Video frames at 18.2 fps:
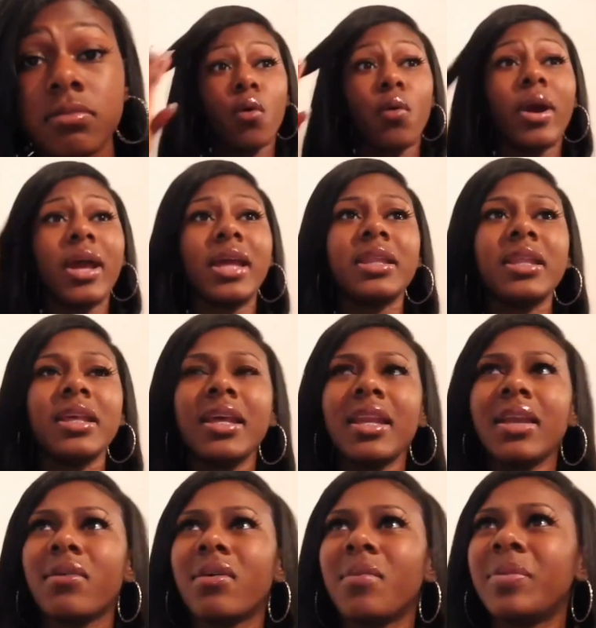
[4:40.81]
Well, and then
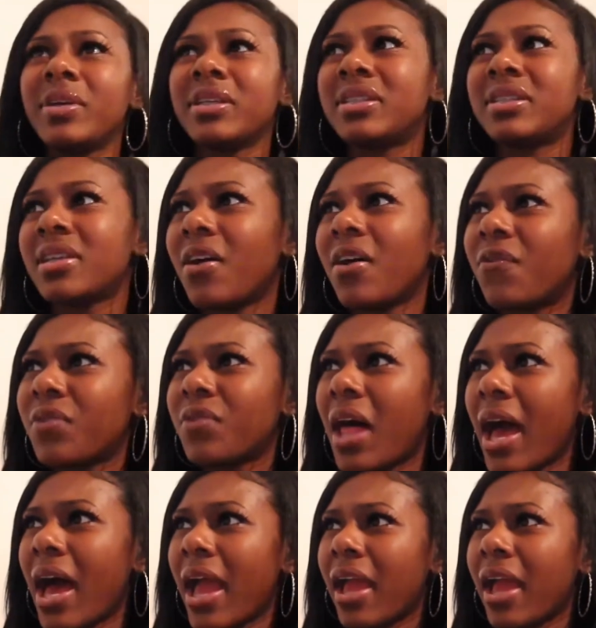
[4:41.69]
it would be stuff
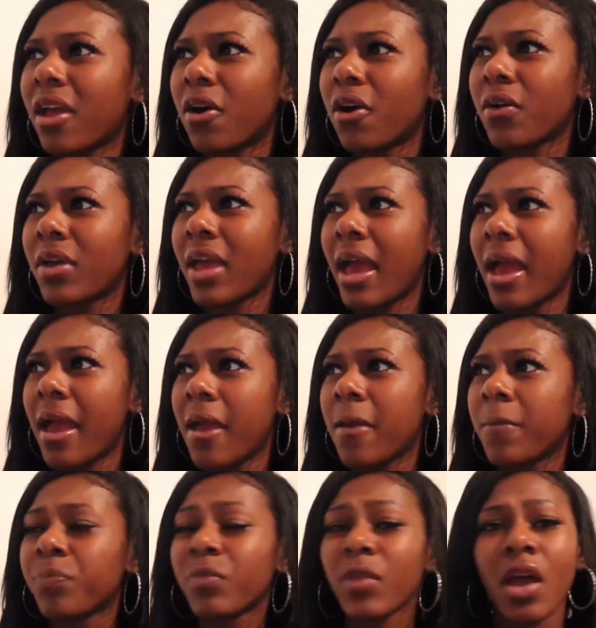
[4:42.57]
like,
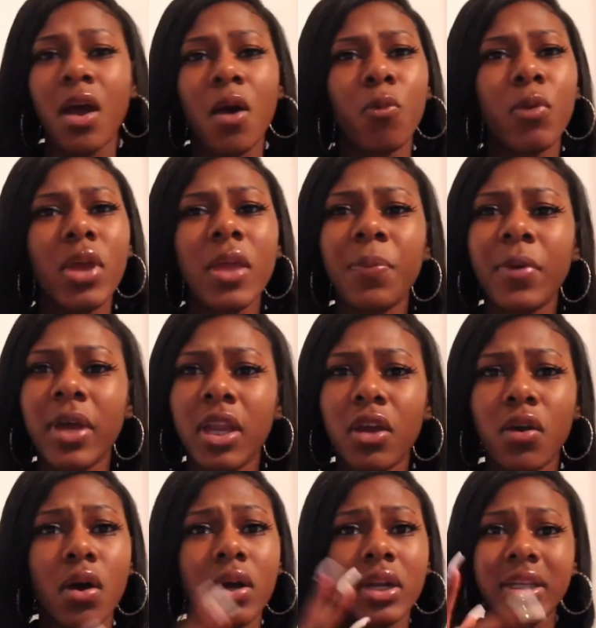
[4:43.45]
okay, we plan to
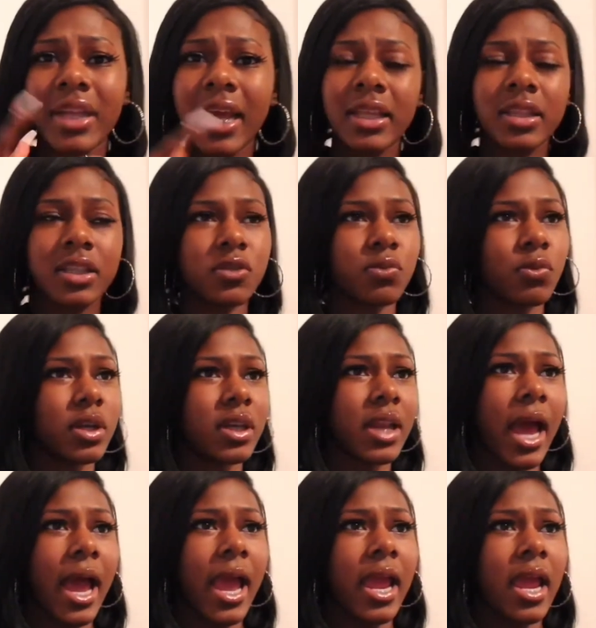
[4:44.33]
go on a date this one
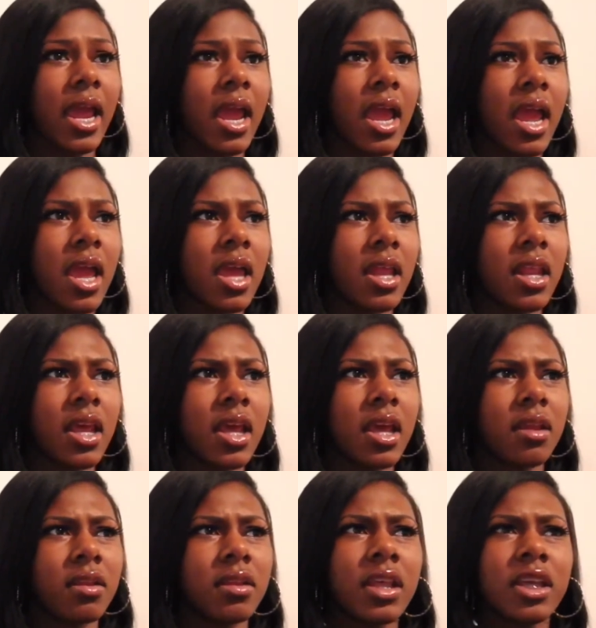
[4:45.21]
night, and
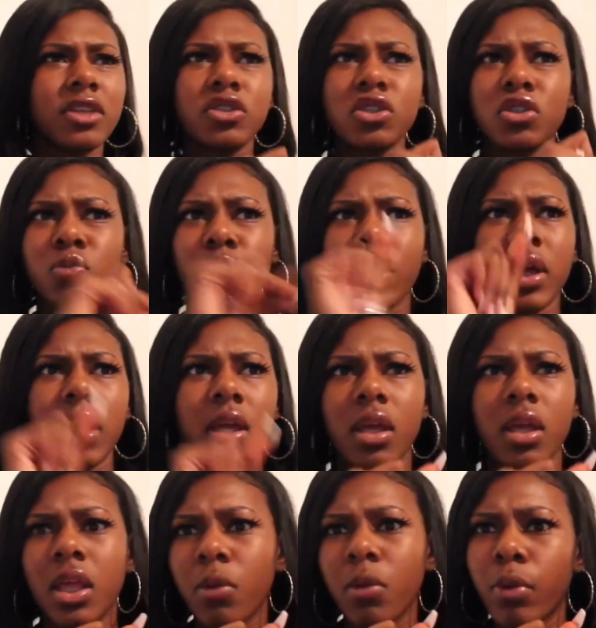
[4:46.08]
then he
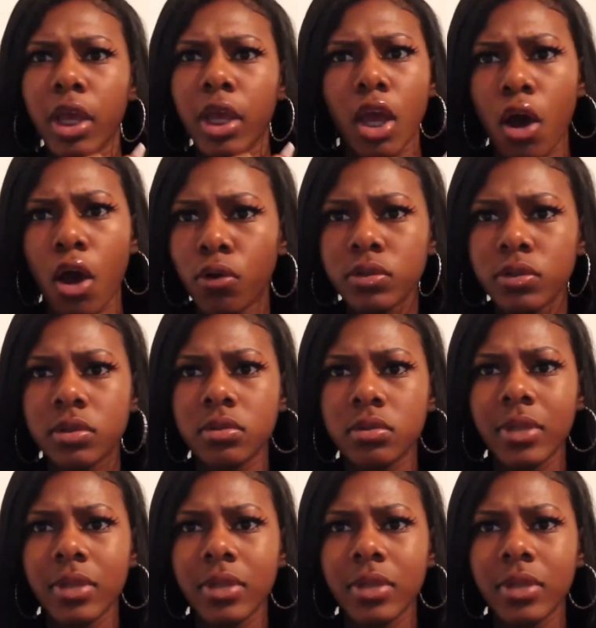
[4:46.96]
went ghost.